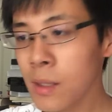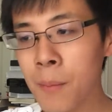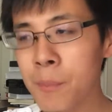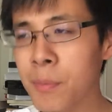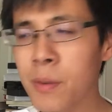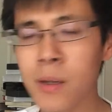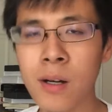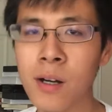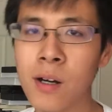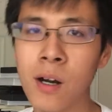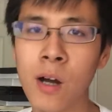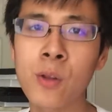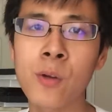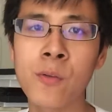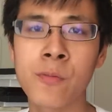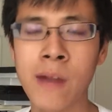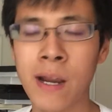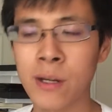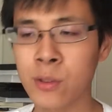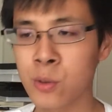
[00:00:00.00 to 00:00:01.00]
but other
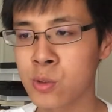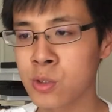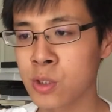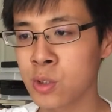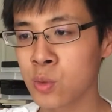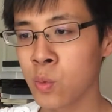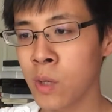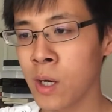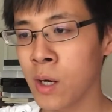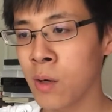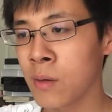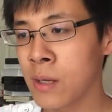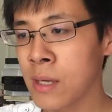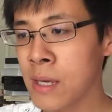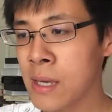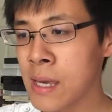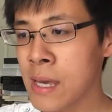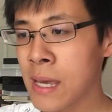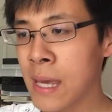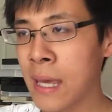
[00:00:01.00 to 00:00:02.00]
factors as well.
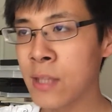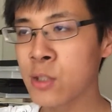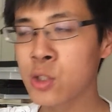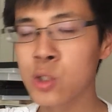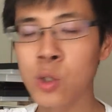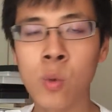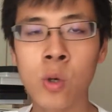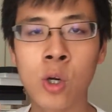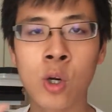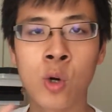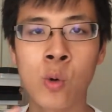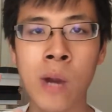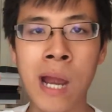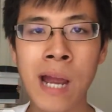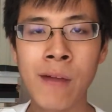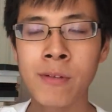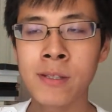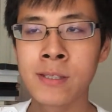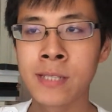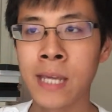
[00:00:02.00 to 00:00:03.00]
And so we're
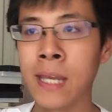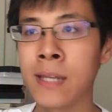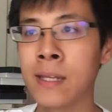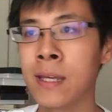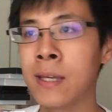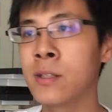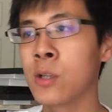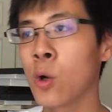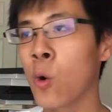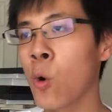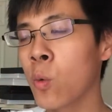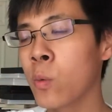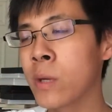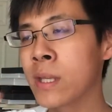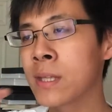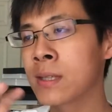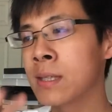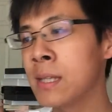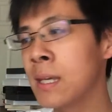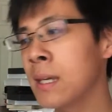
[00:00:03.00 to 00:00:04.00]
gravitated, or
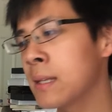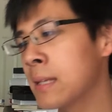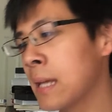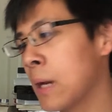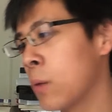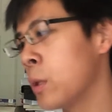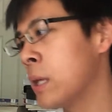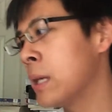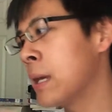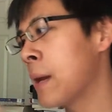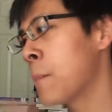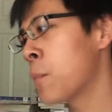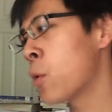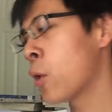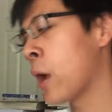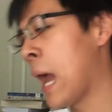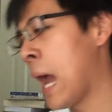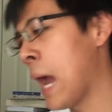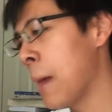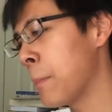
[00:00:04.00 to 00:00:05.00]
we think that we get more
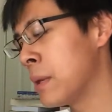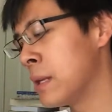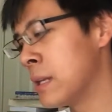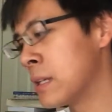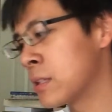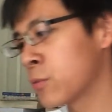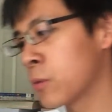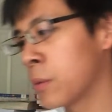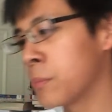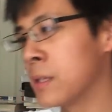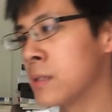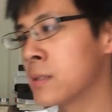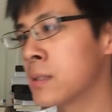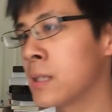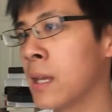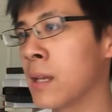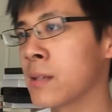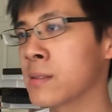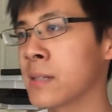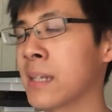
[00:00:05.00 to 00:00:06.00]
happiness from these
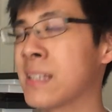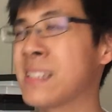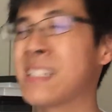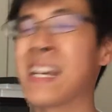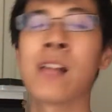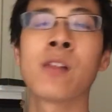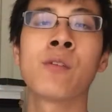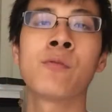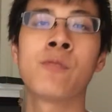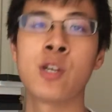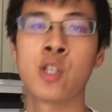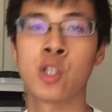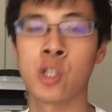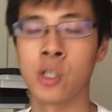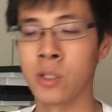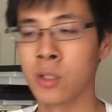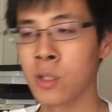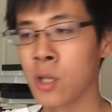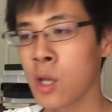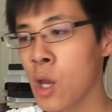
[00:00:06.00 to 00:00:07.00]
things like
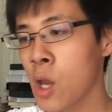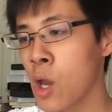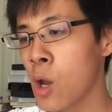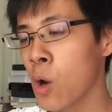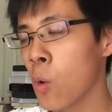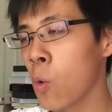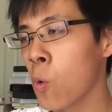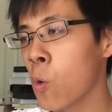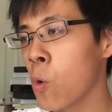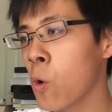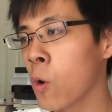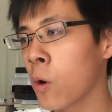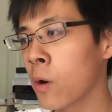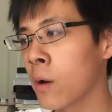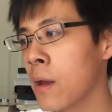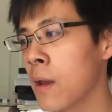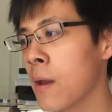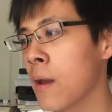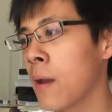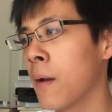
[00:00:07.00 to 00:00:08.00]
television or
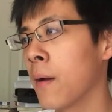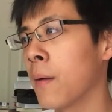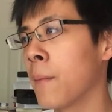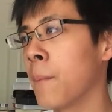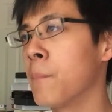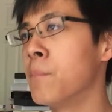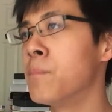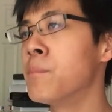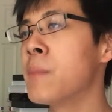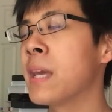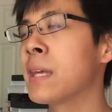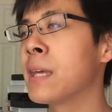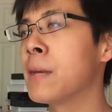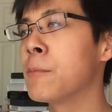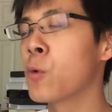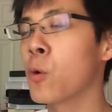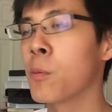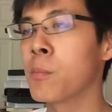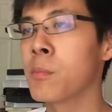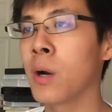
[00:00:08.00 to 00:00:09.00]
making
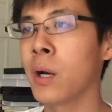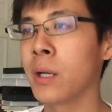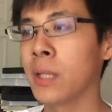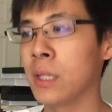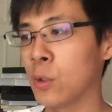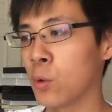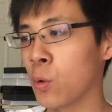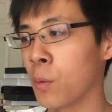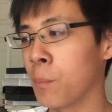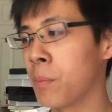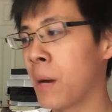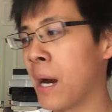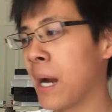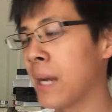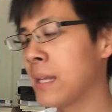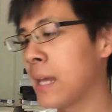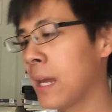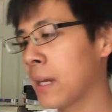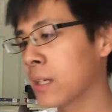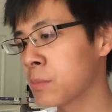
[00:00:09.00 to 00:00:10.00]
more money or
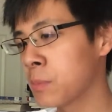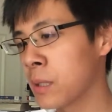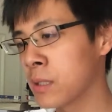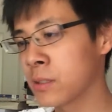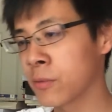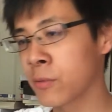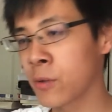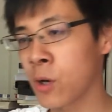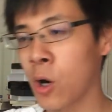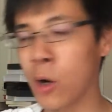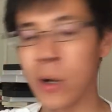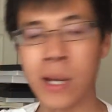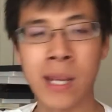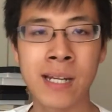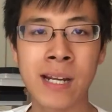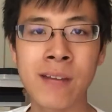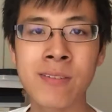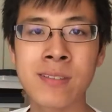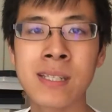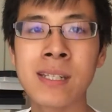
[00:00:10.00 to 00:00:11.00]
buying that expensive car.
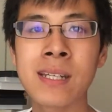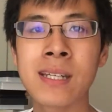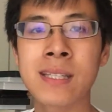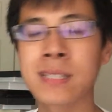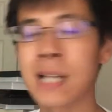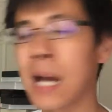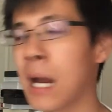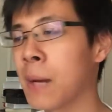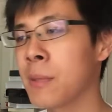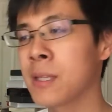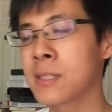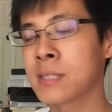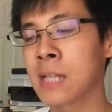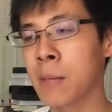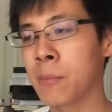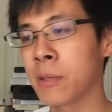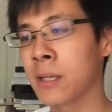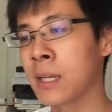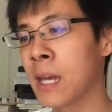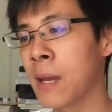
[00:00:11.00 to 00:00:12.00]
And I've seen it time and
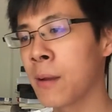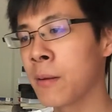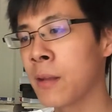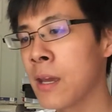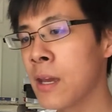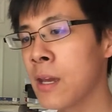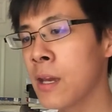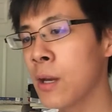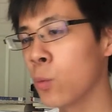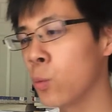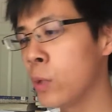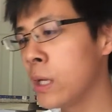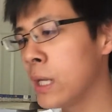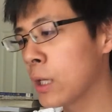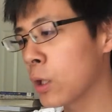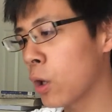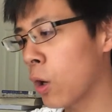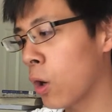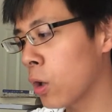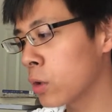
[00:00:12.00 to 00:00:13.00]
time again,
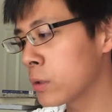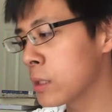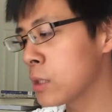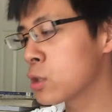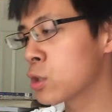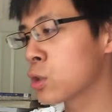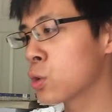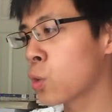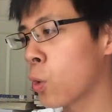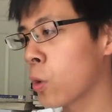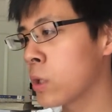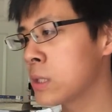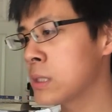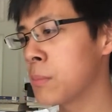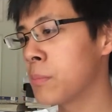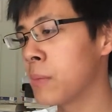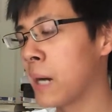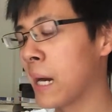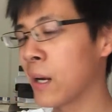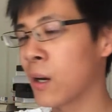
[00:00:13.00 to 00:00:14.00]
reading all these stories
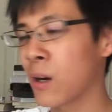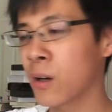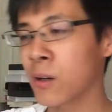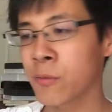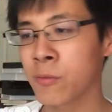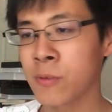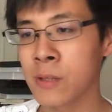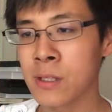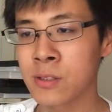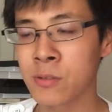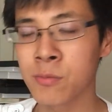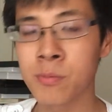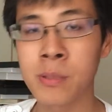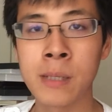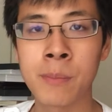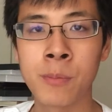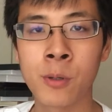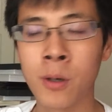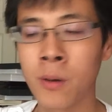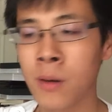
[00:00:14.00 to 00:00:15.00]
and biographies of
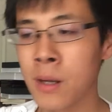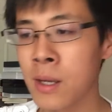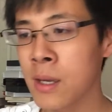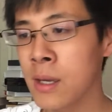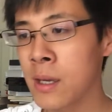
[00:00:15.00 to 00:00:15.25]
people.